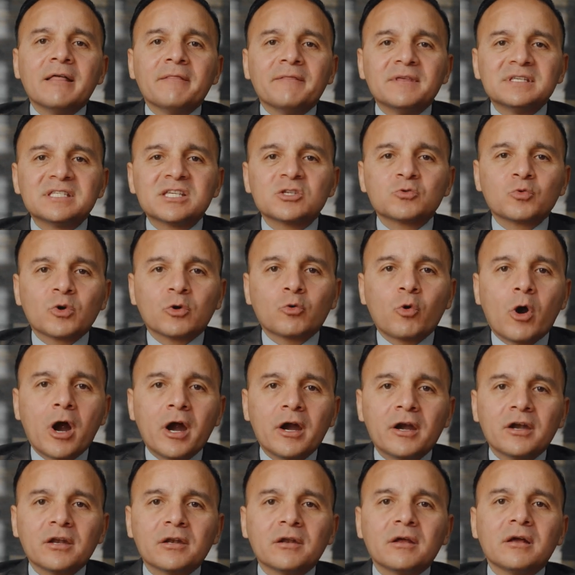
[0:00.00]
This is
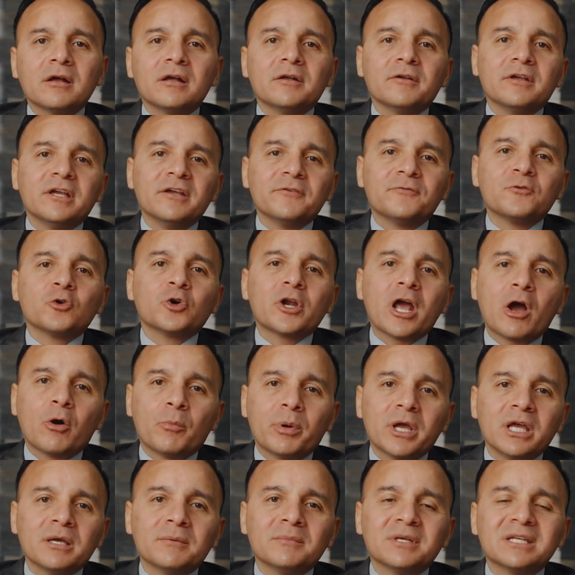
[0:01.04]
required if your down
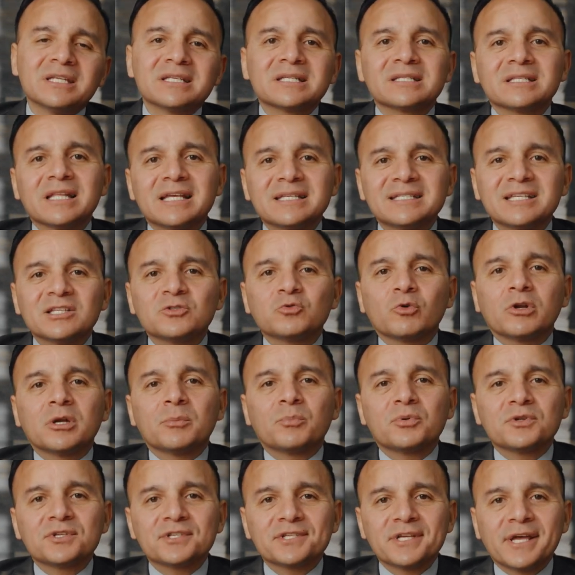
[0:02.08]
payment is less than
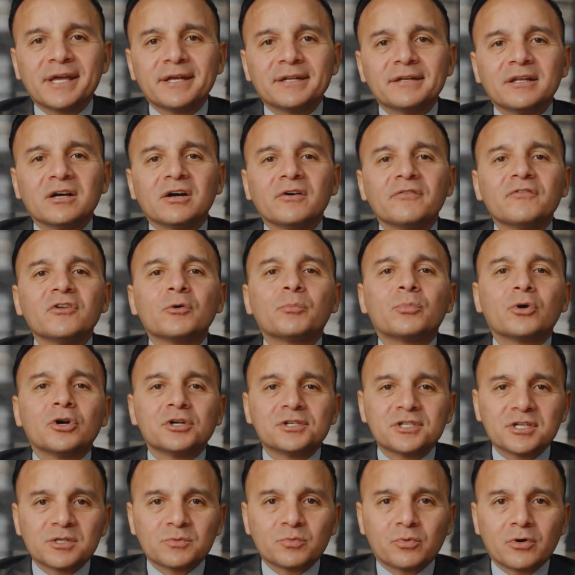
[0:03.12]
20% of the
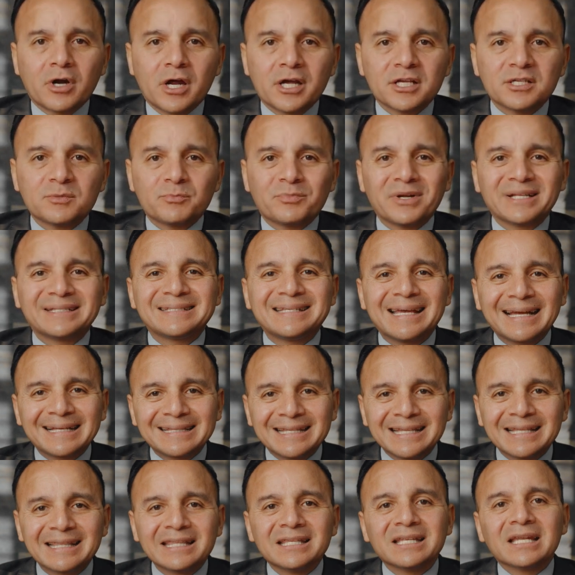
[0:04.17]
purchase price,
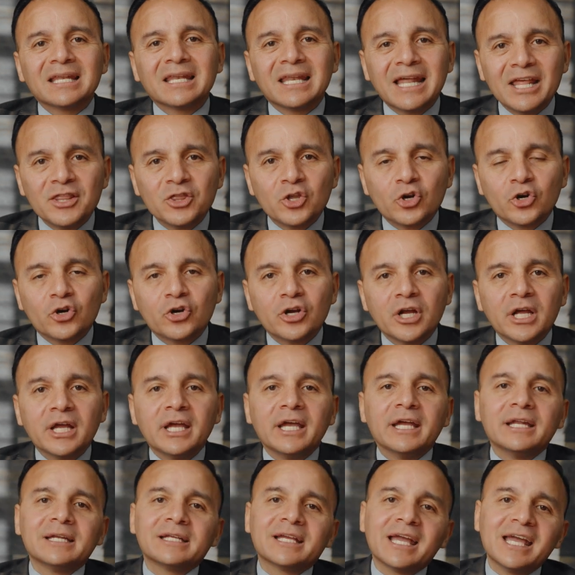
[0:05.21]
protecting the lender
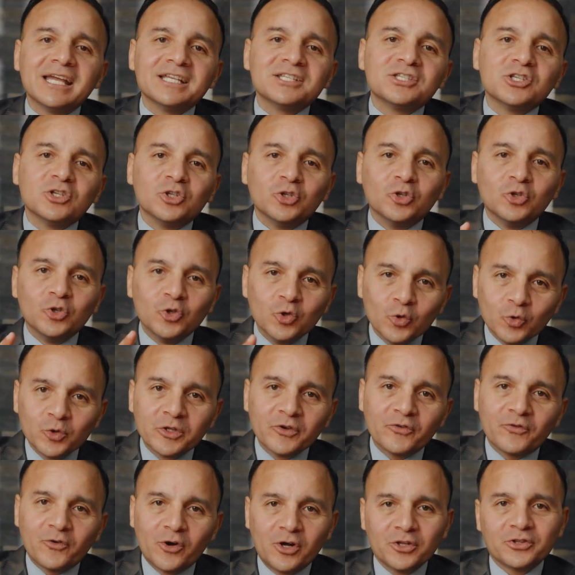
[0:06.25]
in case you
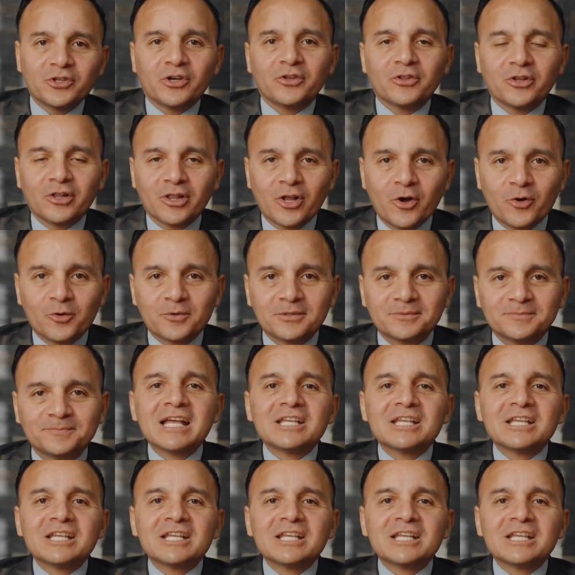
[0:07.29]
default on the loan.